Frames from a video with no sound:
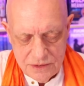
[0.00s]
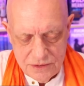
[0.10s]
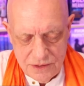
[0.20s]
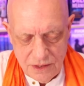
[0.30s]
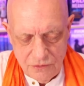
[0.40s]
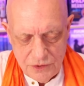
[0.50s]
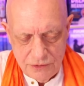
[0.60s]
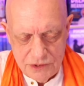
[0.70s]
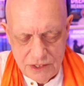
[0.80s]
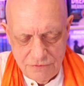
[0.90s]
although
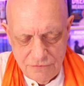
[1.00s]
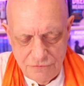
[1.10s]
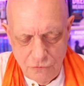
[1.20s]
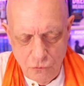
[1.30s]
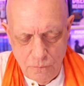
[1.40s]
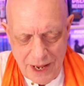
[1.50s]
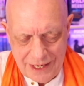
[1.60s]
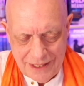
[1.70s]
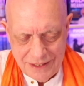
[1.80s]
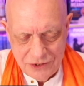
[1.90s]
he's giving full
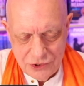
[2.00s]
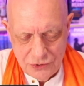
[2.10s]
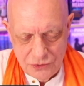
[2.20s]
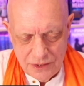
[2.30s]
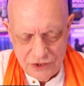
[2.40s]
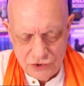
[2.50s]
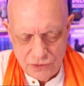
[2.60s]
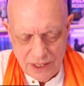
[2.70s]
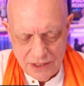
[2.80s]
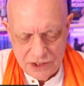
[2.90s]
backing to
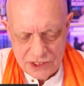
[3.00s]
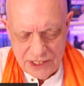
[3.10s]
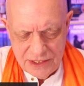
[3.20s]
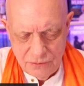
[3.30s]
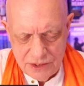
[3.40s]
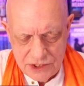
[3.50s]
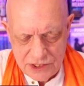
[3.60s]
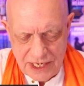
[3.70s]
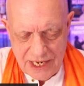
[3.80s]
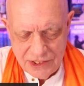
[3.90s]
Israel and say we
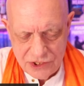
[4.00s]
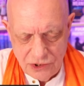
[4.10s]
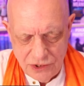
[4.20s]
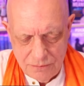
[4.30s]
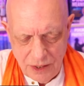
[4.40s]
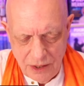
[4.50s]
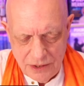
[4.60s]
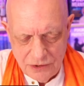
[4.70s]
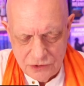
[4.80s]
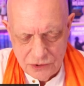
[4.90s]
stand solid
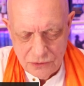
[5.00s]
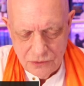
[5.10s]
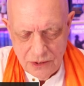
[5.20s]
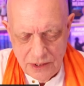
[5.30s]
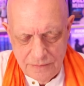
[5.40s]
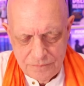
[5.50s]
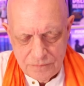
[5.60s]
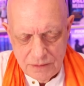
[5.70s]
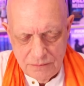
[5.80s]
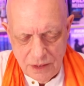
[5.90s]
behind you,
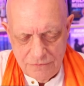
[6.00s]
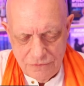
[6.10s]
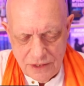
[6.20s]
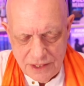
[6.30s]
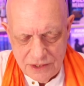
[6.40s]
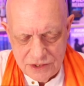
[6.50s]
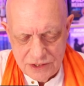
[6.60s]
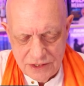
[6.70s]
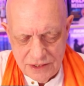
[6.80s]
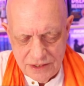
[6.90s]
my feeling is
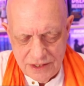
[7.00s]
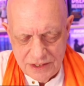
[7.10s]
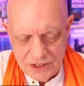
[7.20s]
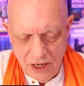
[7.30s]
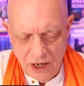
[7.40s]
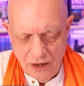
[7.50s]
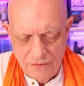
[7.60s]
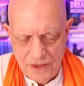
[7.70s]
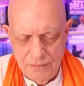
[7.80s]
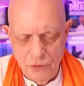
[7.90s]
eh, in his heart
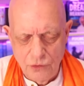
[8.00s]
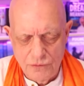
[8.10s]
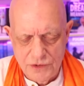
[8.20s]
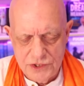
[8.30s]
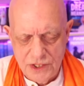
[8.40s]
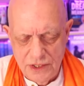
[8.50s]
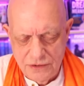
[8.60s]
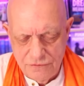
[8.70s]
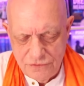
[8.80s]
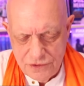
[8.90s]
they're more on the side
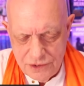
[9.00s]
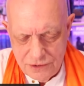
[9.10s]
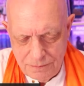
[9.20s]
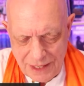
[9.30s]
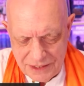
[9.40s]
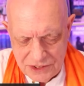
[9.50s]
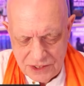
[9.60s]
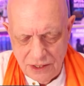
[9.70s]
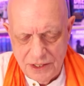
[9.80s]
of Palestine.